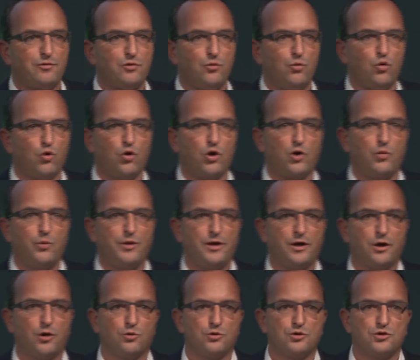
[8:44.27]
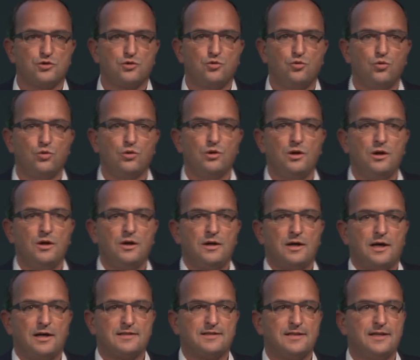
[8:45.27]
to work, when they go to school,
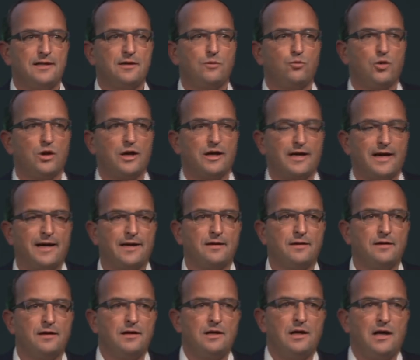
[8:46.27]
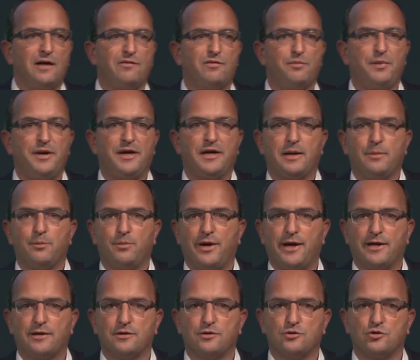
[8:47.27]
I think will again have a big
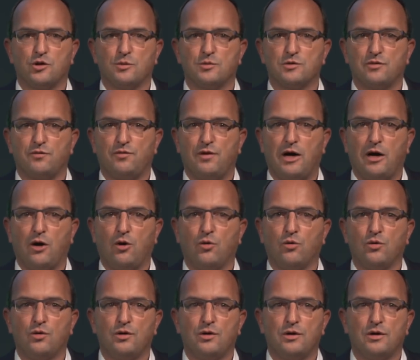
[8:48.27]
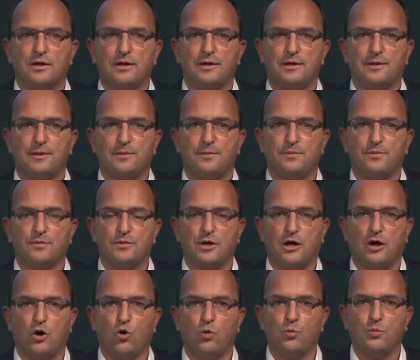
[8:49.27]
impact in terms of how the
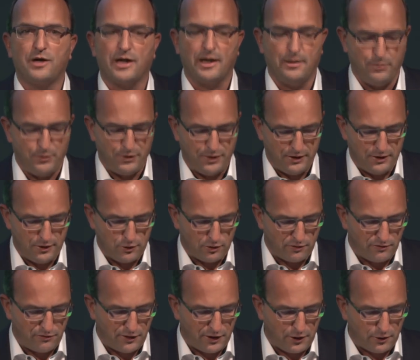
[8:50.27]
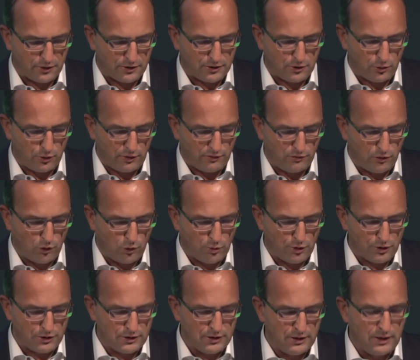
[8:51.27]
home can be configured going
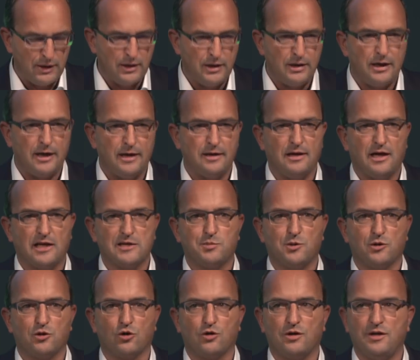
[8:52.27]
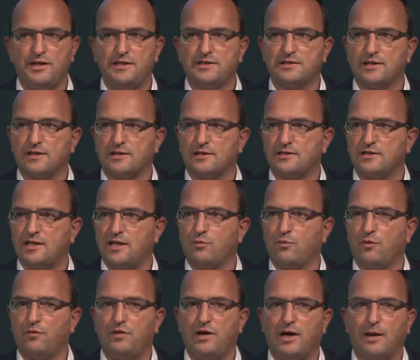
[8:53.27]
forward. And last but not least, as I said,
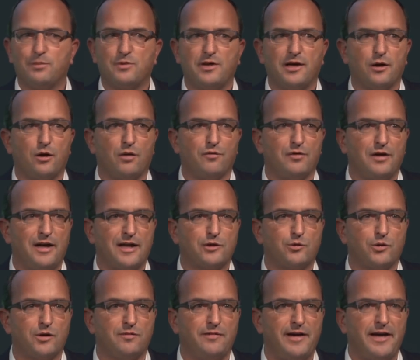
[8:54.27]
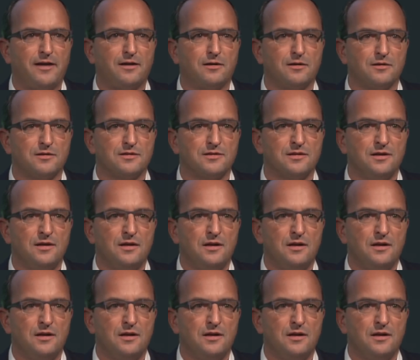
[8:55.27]
with the uptake of electric vehicles,